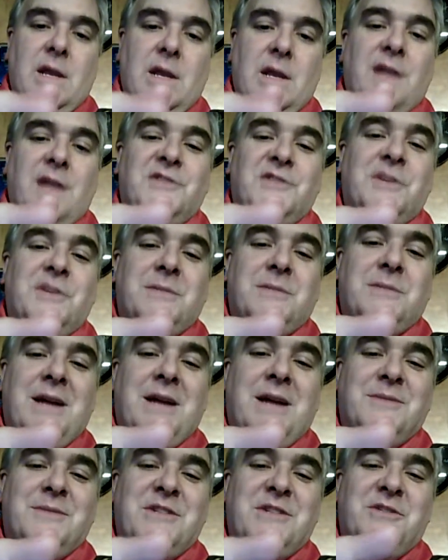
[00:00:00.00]
And
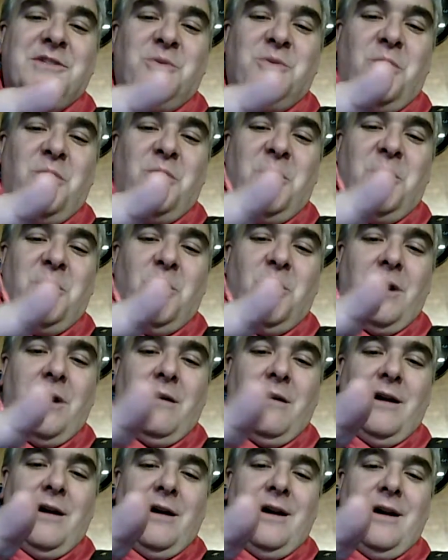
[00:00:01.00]
sometimes this is one
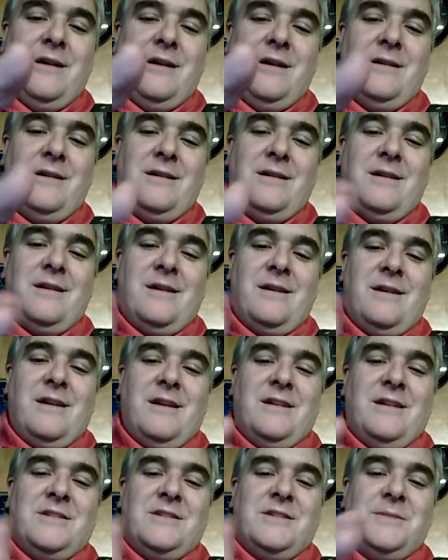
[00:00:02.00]
where
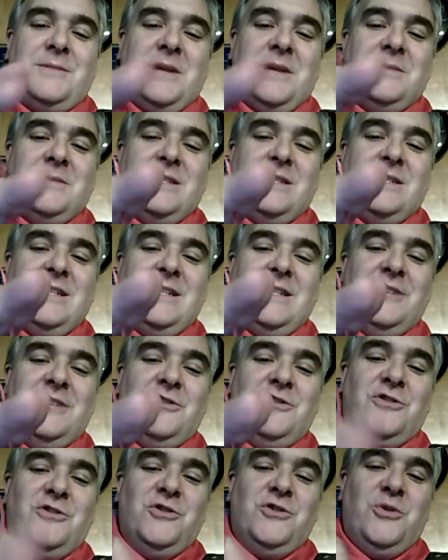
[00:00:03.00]
sometimes it's
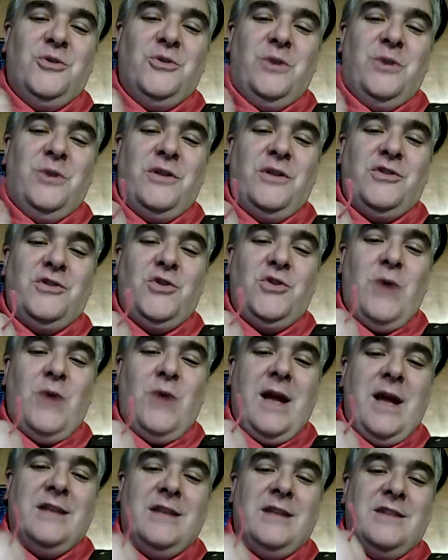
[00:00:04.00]
easier to do it with 2
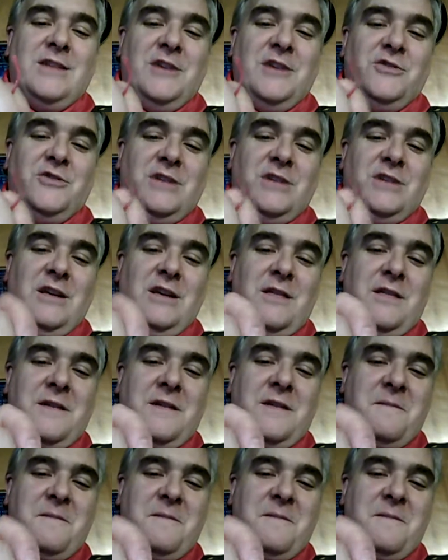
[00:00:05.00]
hands and your teeth,